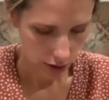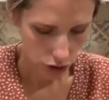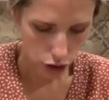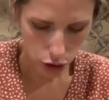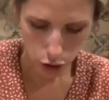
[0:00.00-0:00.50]

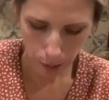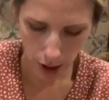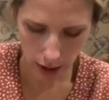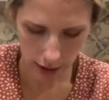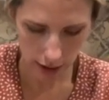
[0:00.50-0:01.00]
2
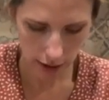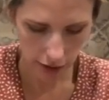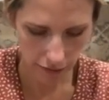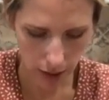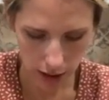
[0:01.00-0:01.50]
parts
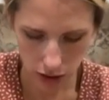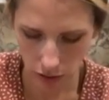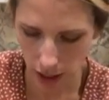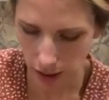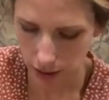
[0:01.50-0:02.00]
of
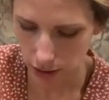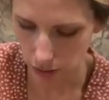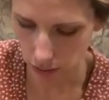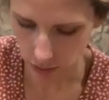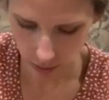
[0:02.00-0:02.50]
mozzarella
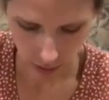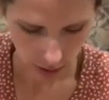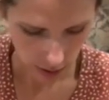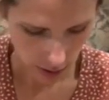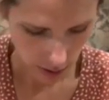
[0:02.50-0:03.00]
to,
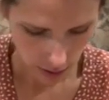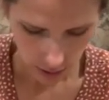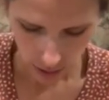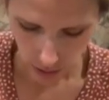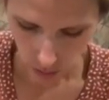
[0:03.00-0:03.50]

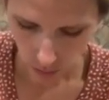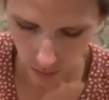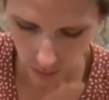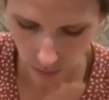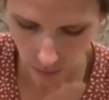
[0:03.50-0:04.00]

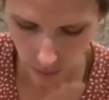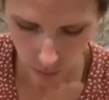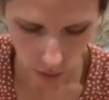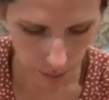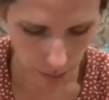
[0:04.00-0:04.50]

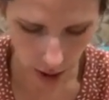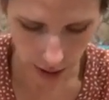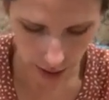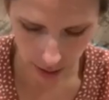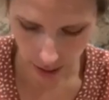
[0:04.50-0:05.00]
1
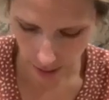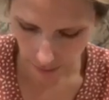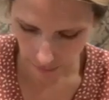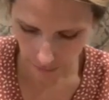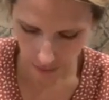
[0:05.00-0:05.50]
part
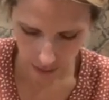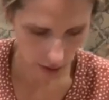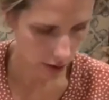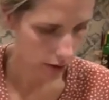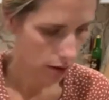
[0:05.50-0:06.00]
of
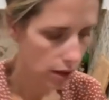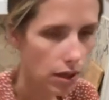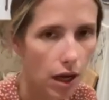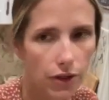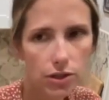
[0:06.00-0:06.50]

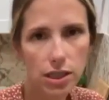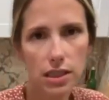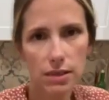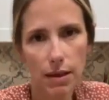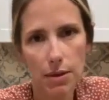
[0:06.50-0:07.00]
other
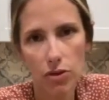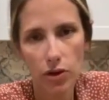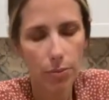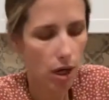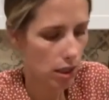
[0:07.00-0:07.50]
cheese, maybe 3
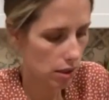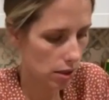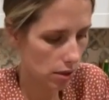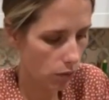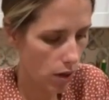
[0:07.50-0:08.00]
parts
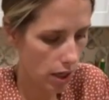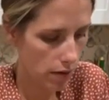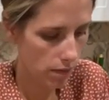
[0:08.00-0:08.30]
to 1.